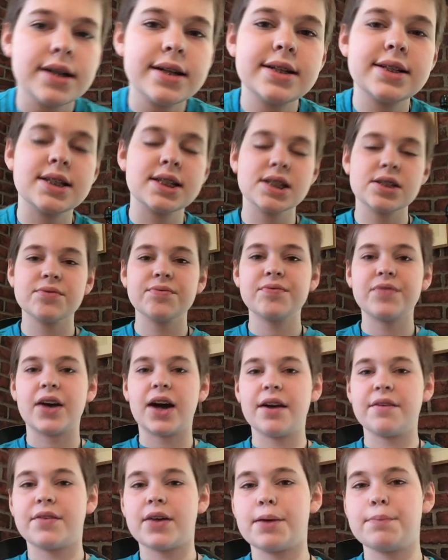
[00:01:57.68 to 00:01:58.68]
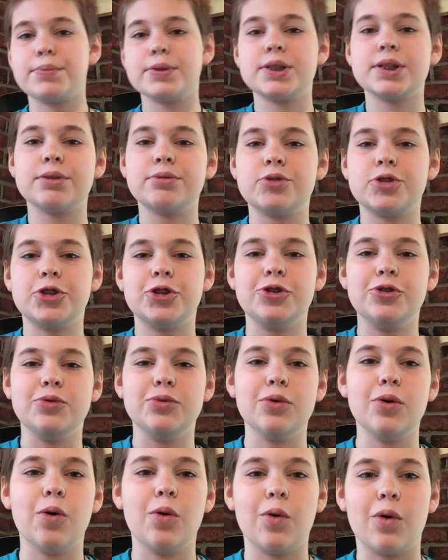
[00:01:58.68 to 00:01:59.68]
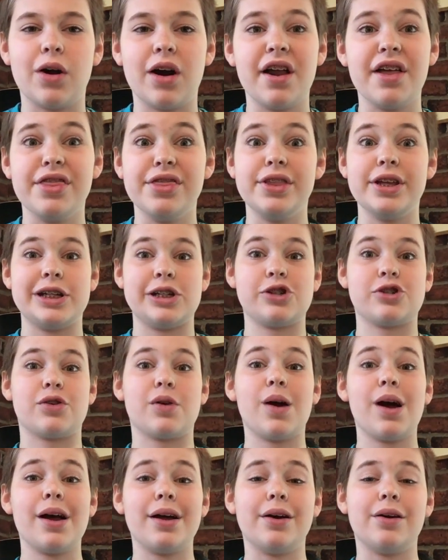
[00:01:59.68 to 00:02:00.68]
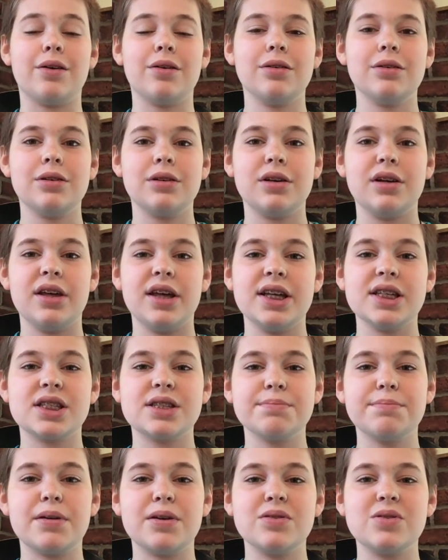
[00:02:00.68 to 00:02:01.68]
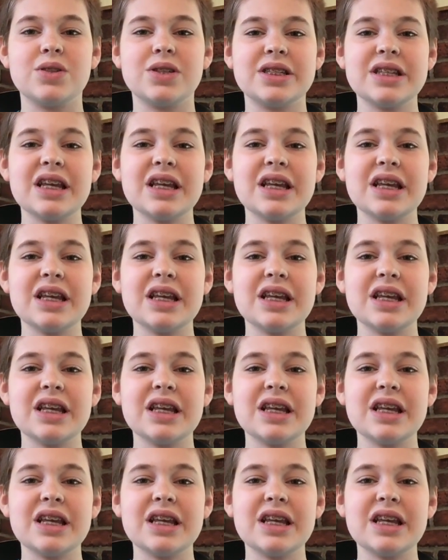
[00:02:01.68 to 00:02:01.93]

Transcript: Season 5, Episode 2, or The Trial, is the most